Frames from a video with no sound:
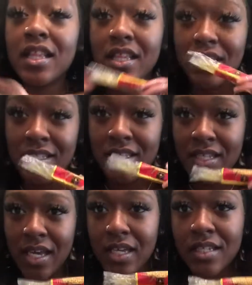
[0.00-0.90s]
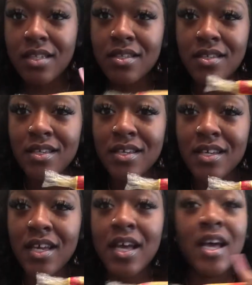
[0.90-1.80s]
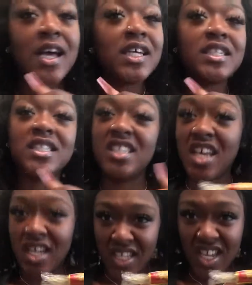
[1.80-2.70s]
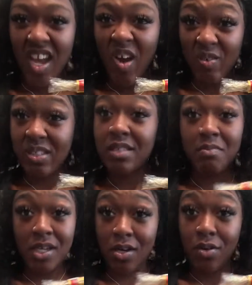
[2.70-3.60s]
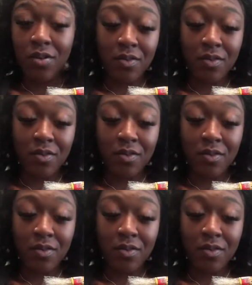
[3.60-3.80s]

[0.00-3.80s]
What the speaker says: This tastes exactly how it smells.